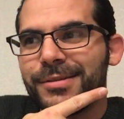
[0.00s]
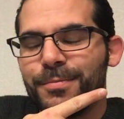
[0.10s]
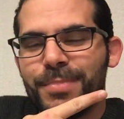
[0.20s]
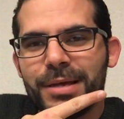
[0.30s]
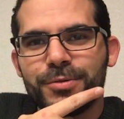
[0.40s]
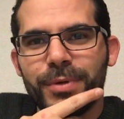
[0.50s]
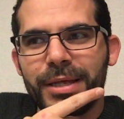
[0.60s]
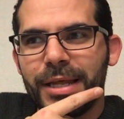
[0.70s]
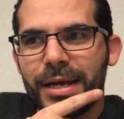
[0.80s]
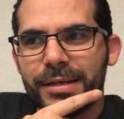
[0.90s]
the best way
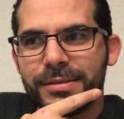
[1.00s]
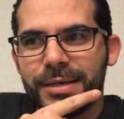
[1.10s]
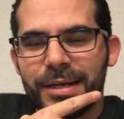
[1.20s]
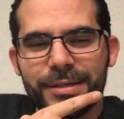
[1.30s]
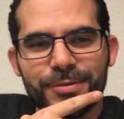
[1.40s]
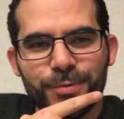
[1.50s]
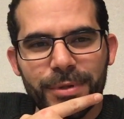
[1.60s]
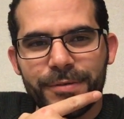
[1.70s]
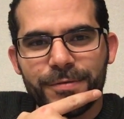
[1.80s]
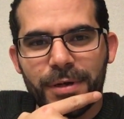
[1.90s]
that I can say that. It's
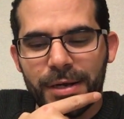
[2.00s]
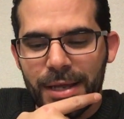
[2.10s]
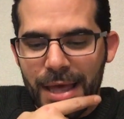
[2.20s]
really fun.